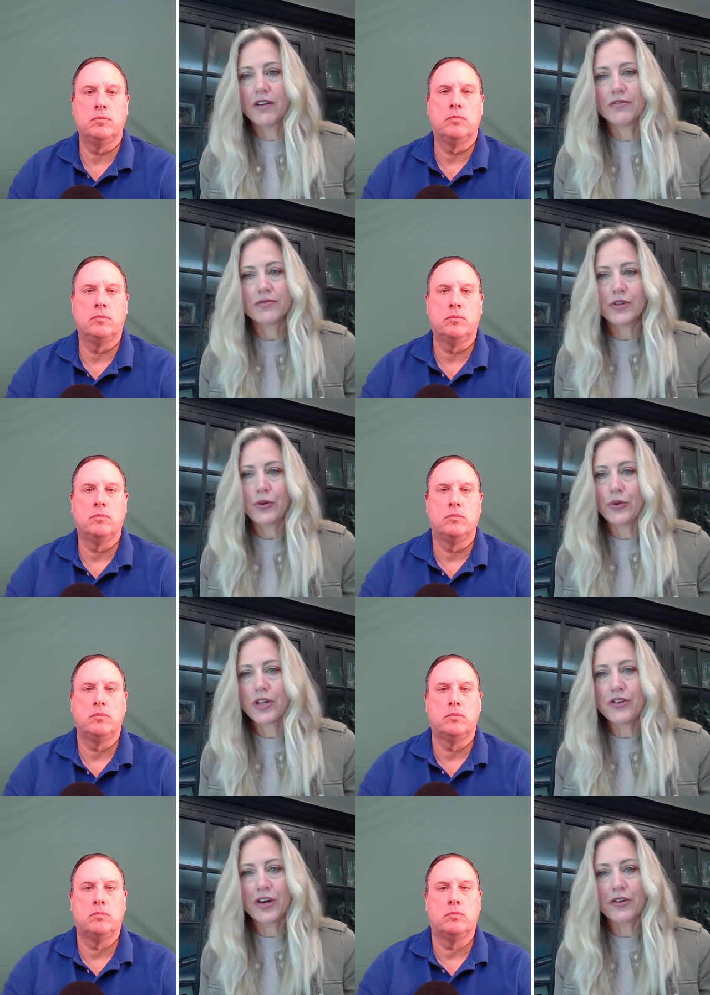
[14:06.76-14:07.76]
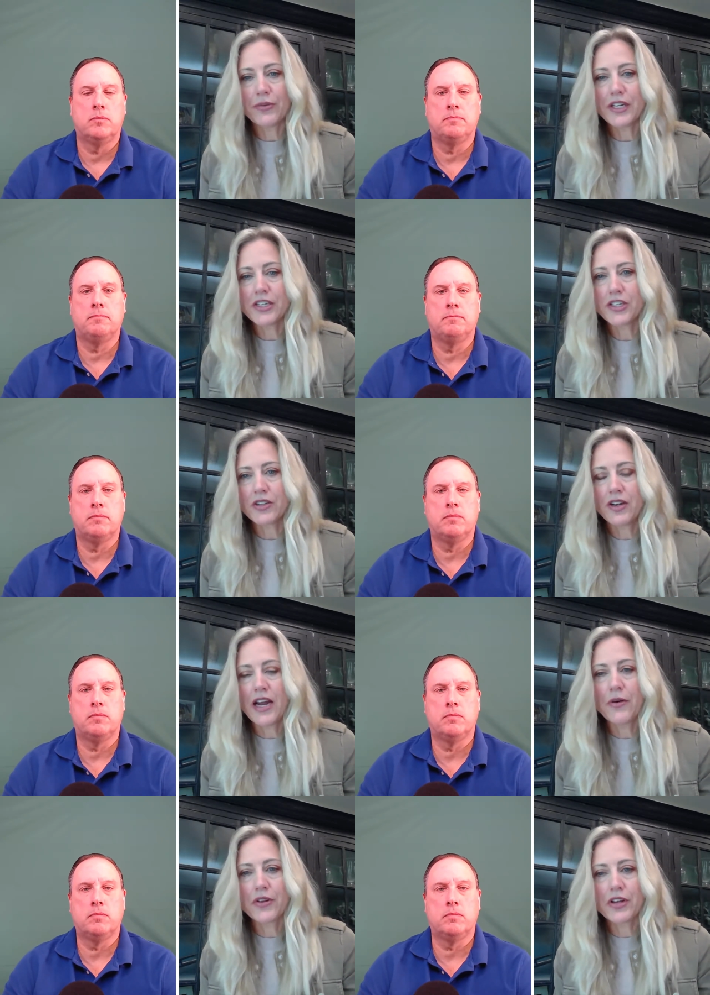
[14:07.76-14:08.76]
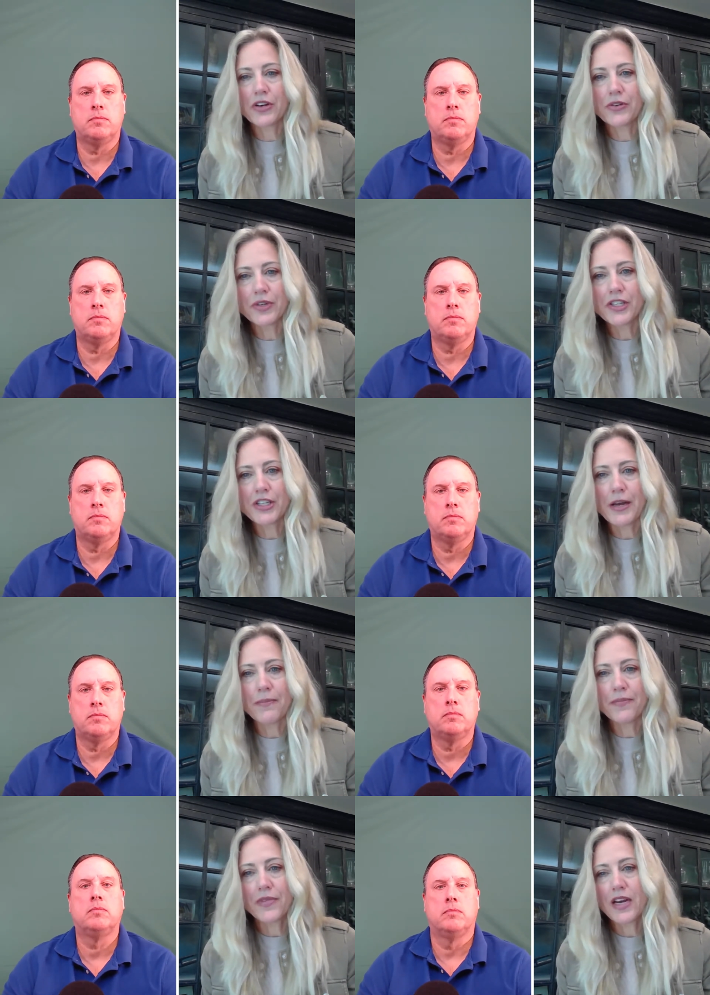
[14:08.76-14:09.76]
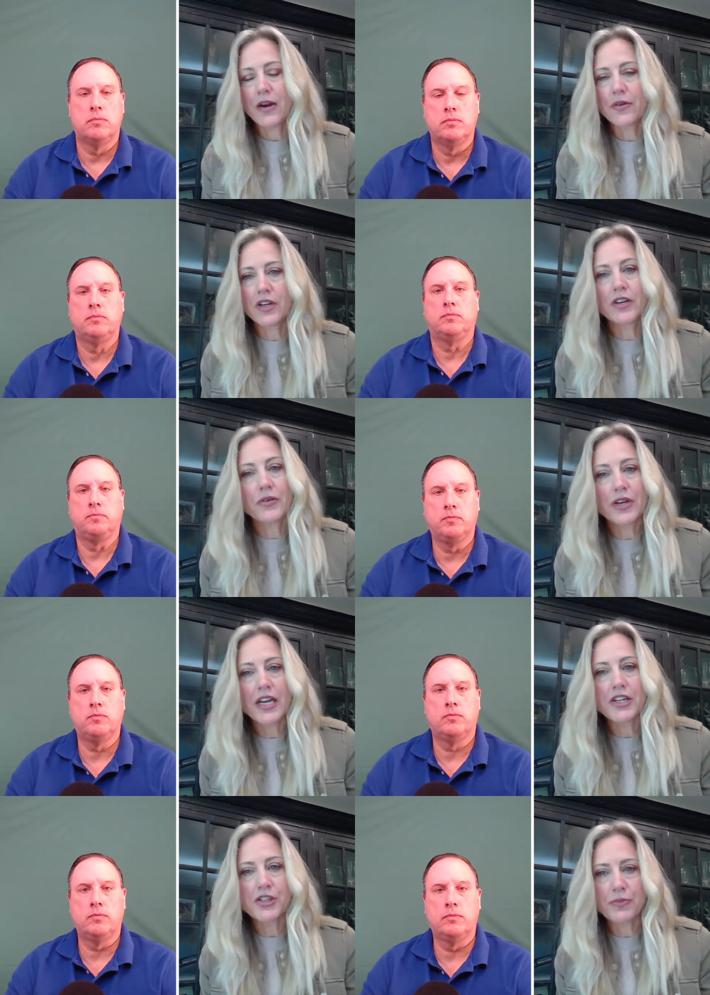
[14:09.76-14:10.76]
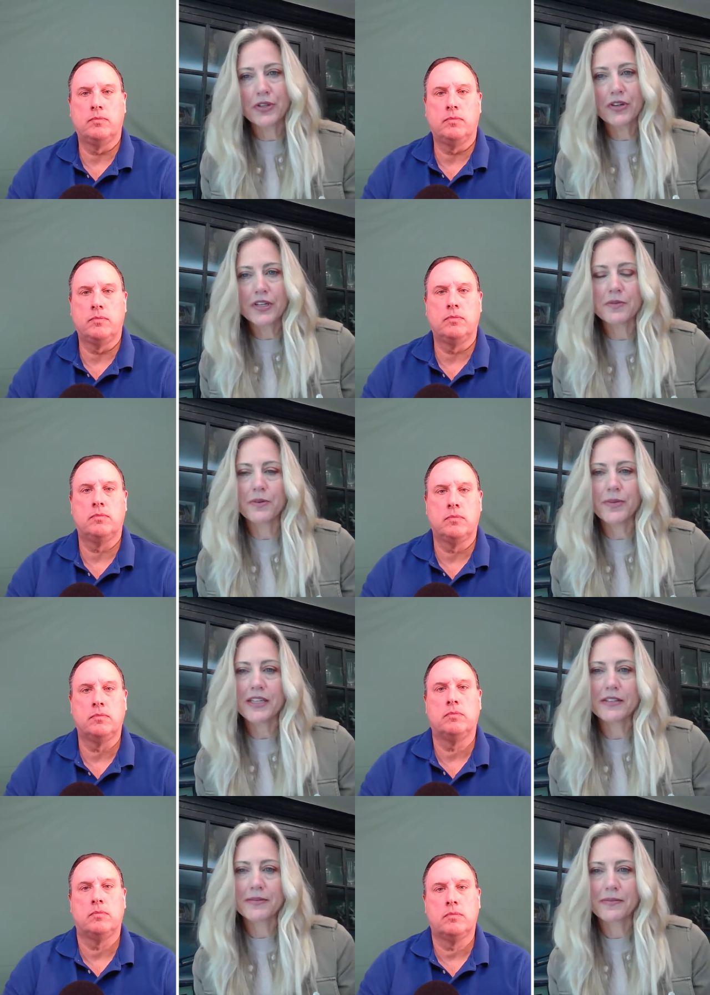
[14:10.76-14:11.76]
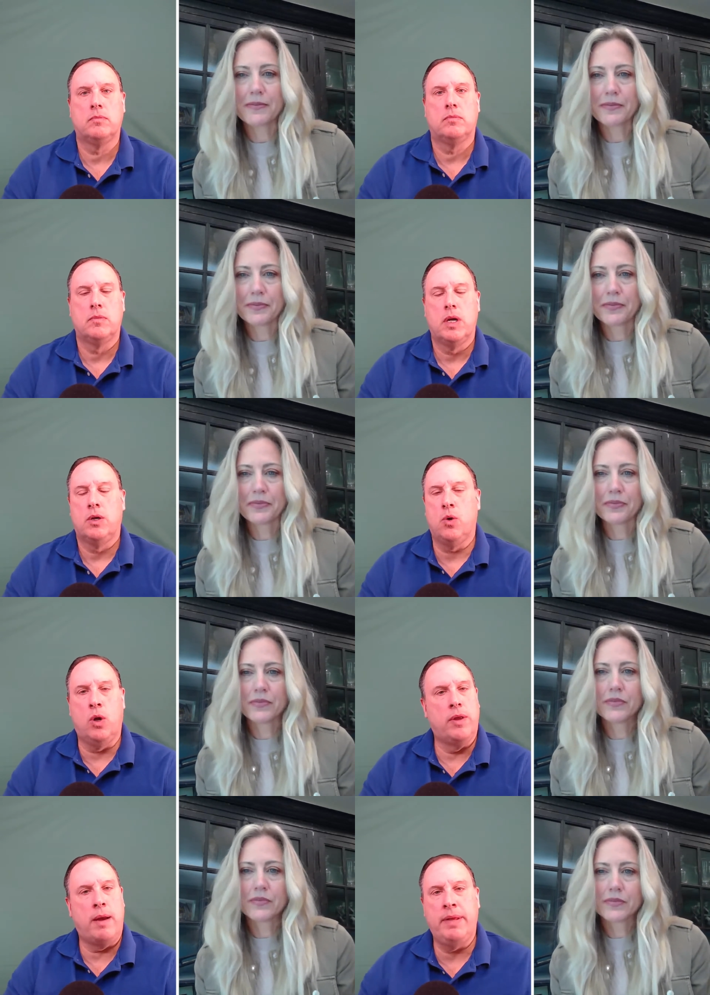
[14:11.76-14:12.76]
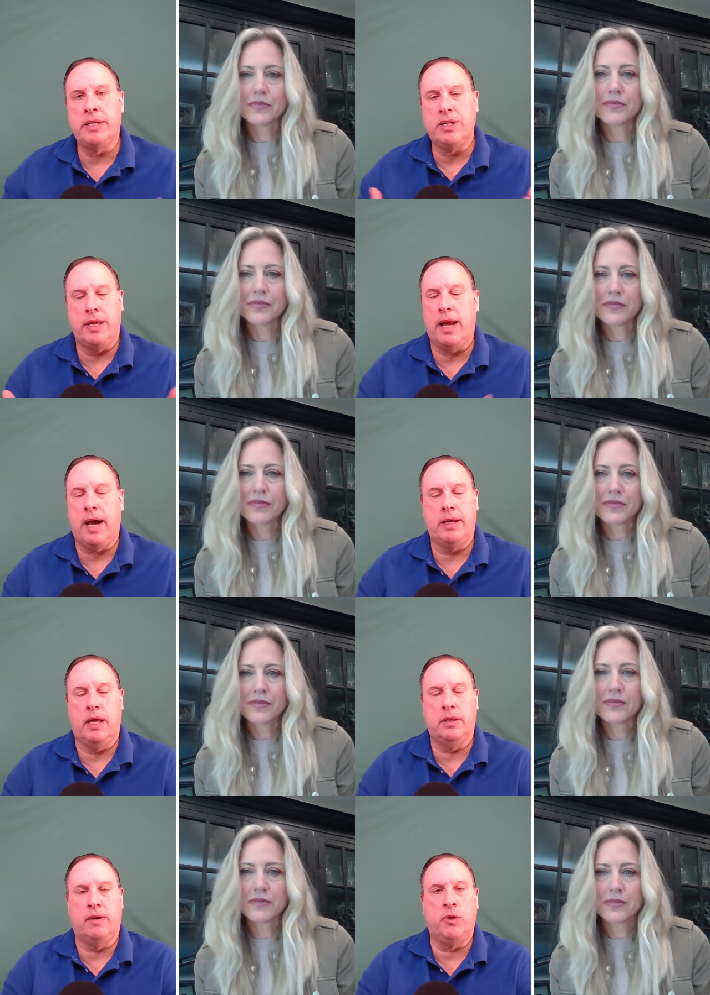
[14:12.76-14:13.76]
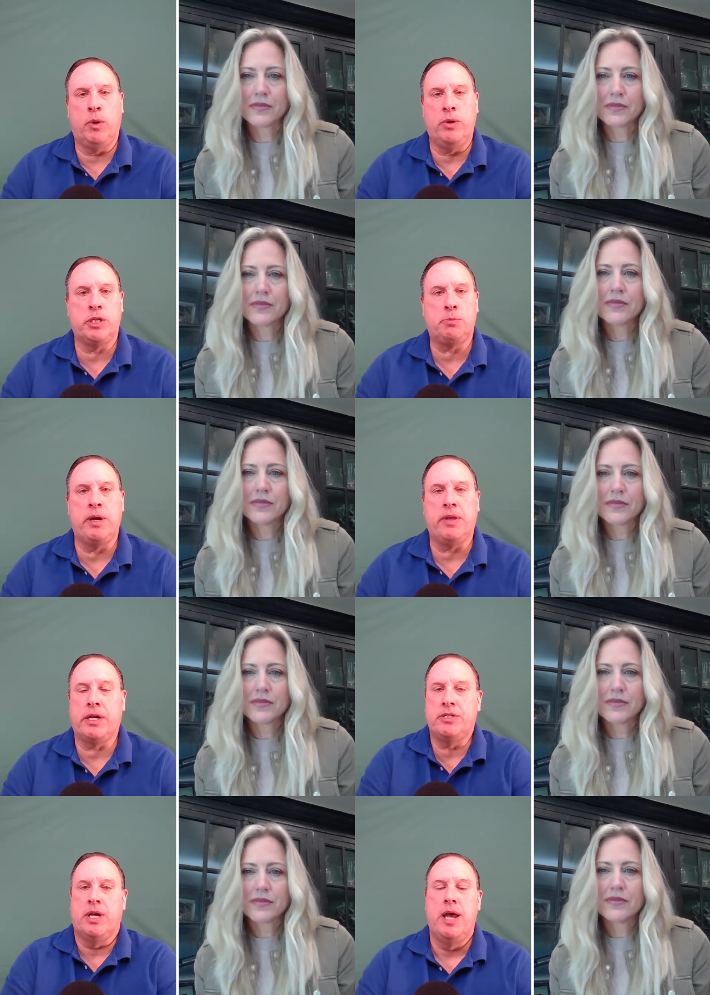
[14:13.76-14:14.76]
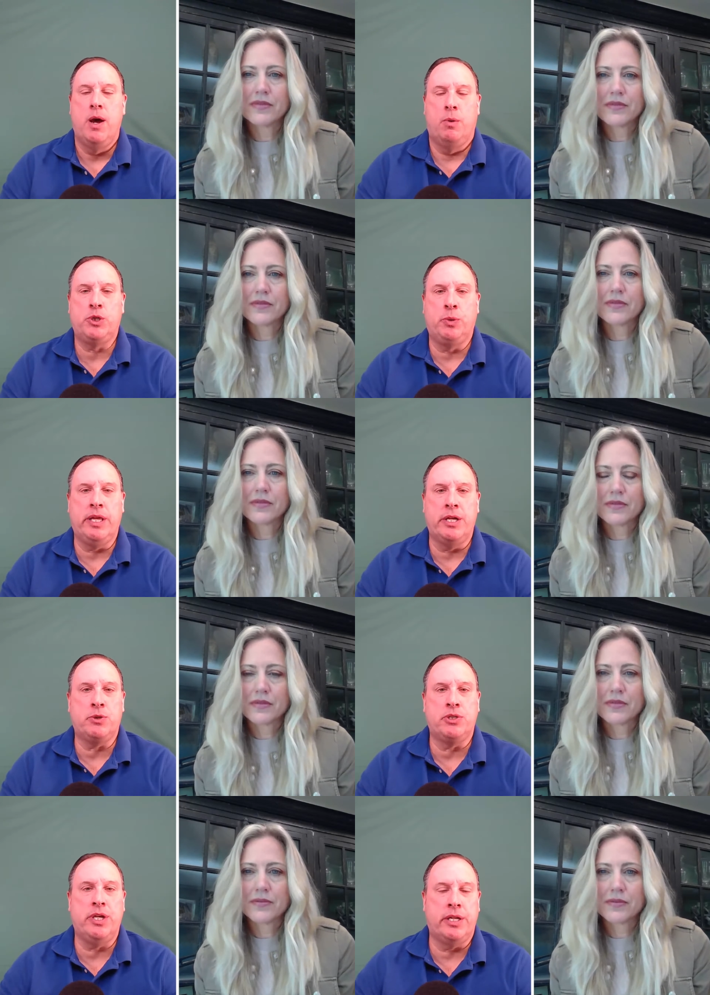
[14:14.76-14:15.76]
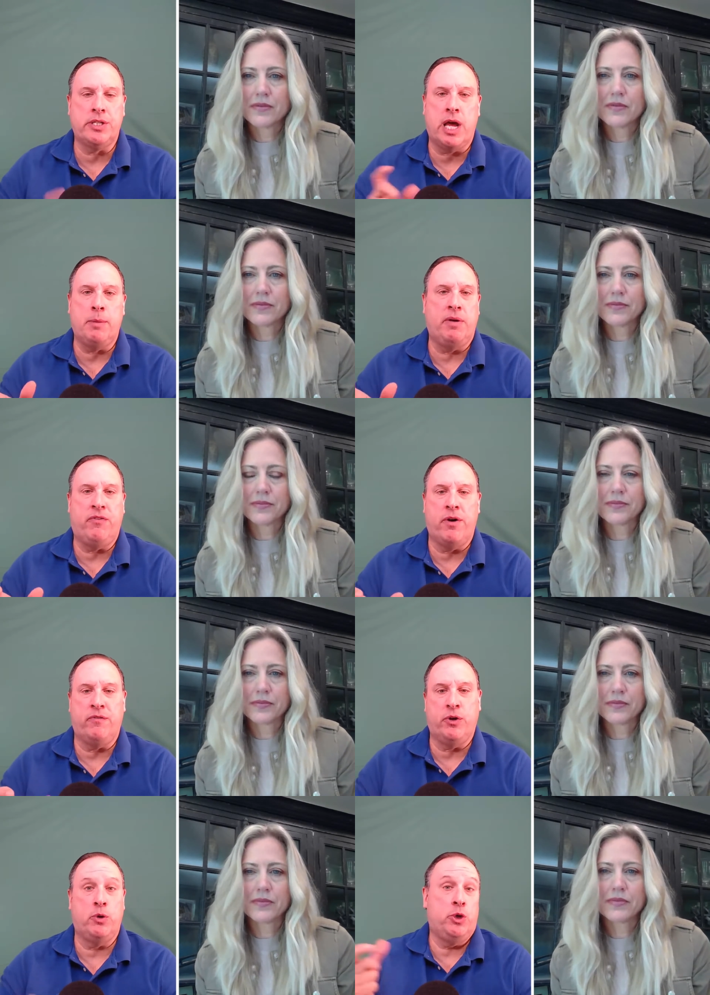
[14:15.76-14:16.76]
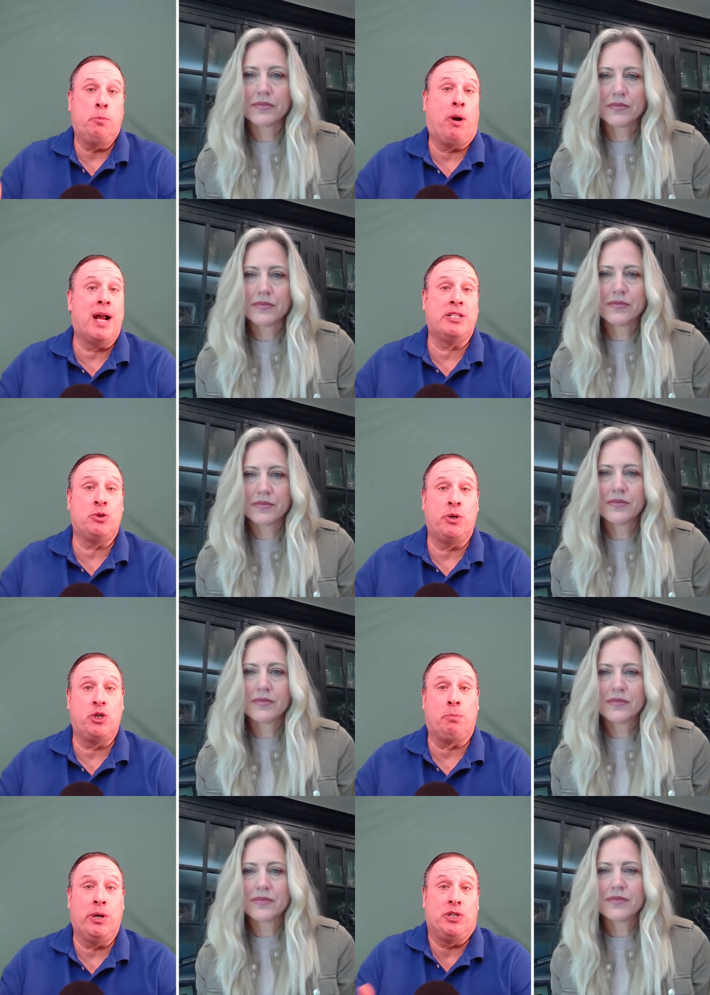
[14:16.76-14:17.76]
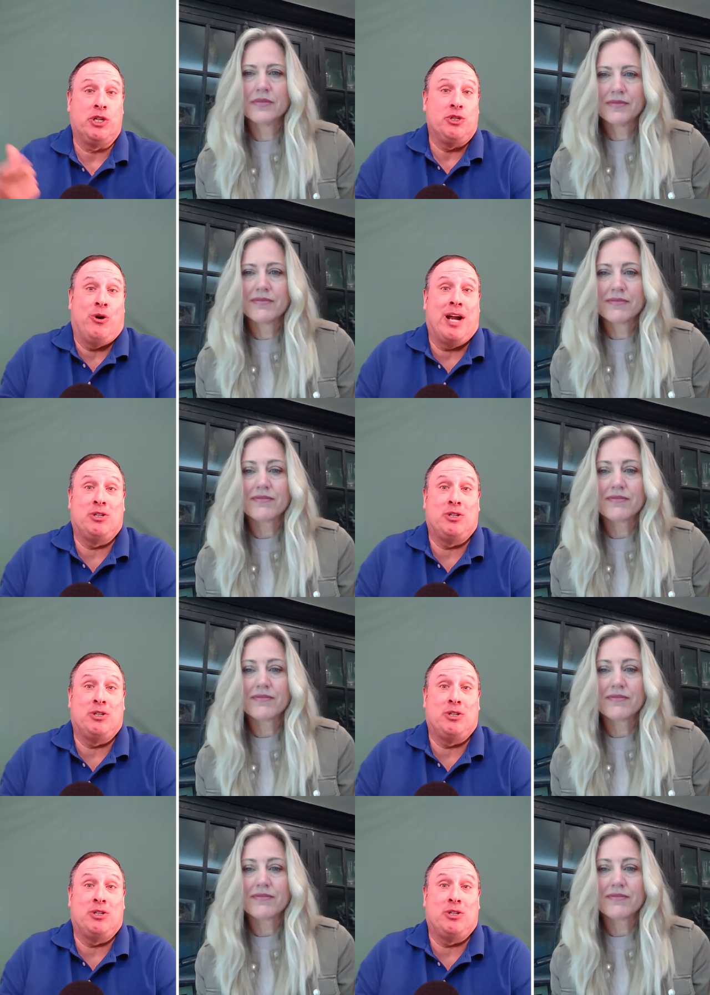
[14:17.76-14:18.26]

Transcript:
Speaker 1: of who are they trying to reach and how are they going to reach them and how are they going to engage and build their customer base.
Speaker 2: Cool. I mean, that's I, I, love the way you explain that because what's really interesting, it's got to be fun for you. You practice what you preach because you're